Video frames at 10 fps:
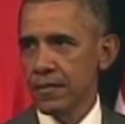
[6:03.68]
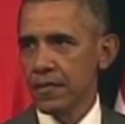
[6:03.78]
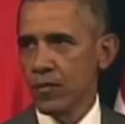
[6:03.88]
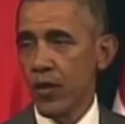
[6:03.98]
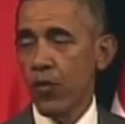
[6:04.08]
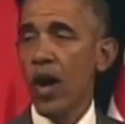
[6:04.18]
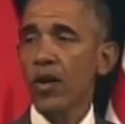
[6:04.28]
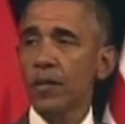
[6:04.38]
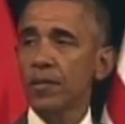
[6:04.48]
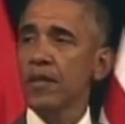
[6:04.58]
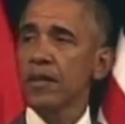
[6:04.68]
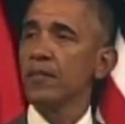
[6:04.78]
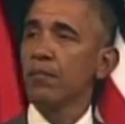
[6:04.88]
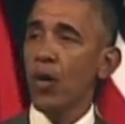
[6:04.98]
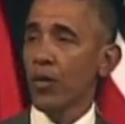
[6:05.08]
We've welcomed
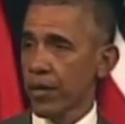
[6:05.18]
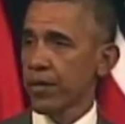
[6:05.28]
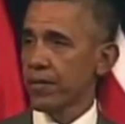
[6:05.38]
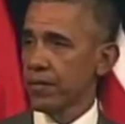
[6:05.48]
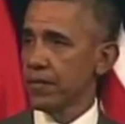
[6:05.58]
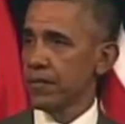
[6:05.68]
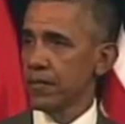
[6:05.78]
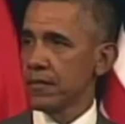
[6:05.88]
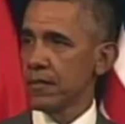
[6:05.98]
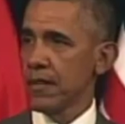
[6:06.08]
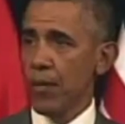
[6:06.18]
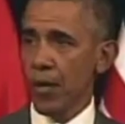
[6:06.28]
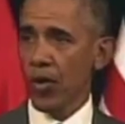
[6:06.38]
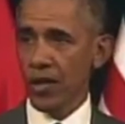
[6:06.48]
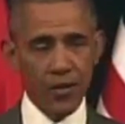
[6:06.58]
both
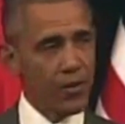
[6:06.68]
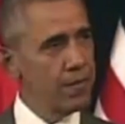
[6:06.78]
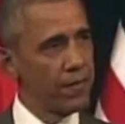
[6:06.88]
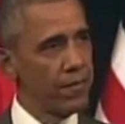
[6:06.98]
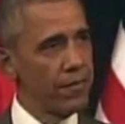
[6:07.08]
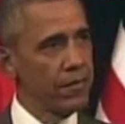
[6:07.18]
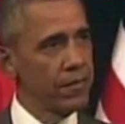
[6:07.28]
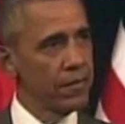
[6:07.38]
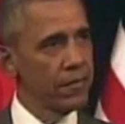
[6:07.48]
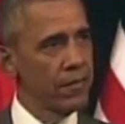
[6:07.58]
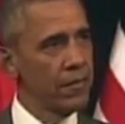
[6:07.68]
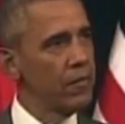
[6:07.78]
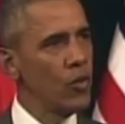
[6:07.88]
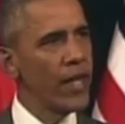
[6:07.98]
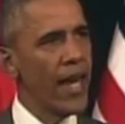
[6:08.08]
immigrants
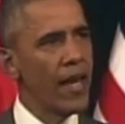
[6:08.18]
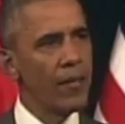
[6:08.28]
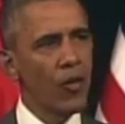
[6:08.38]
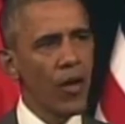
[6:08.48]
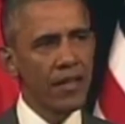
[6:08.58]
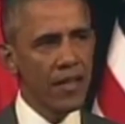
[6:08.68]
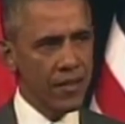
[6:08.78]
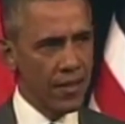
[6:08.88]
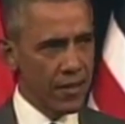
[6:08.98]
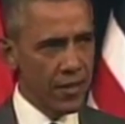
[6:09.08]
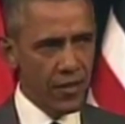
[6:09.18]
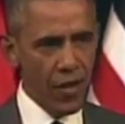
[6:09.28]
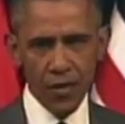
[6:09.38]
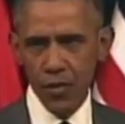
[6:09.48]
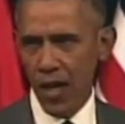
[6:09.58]
who came a great distance to
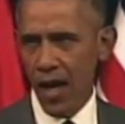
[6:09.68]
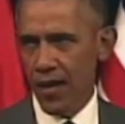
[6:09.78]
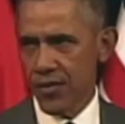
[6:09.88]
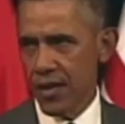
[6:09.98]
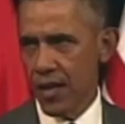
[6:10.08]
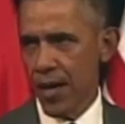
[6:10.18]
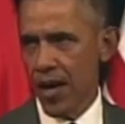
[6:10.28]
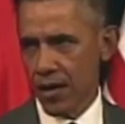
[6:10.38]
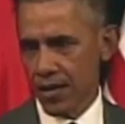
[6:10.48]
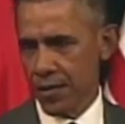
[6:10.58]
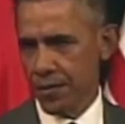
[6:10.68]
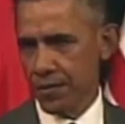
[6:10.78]
start new lives in the Americas.